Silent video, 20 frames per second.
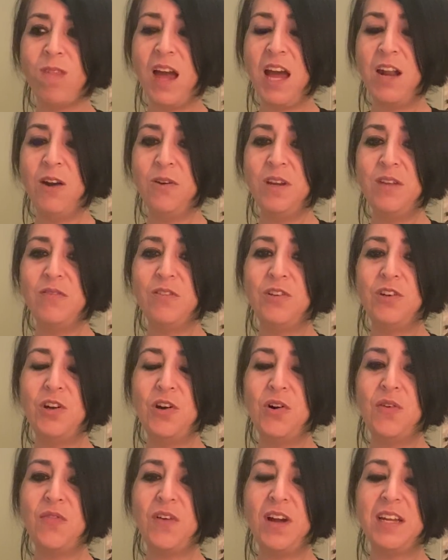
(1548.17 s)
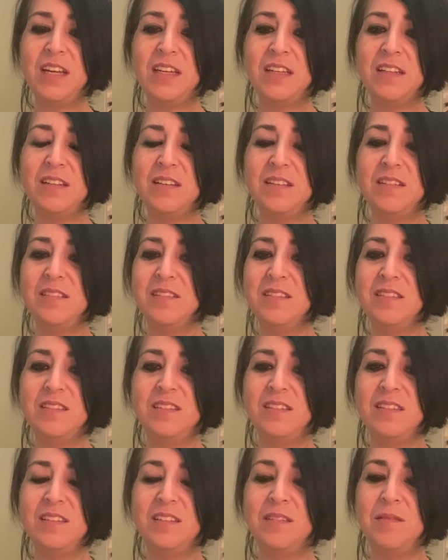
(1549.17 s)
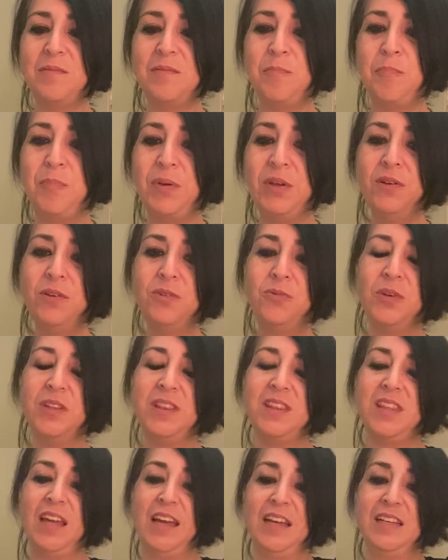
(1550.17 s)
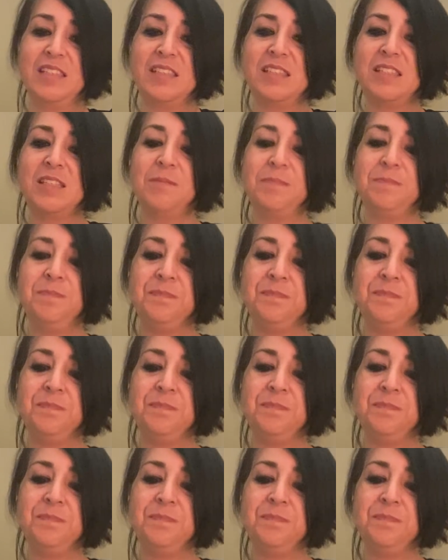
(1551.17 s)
don't even know if I can build with this.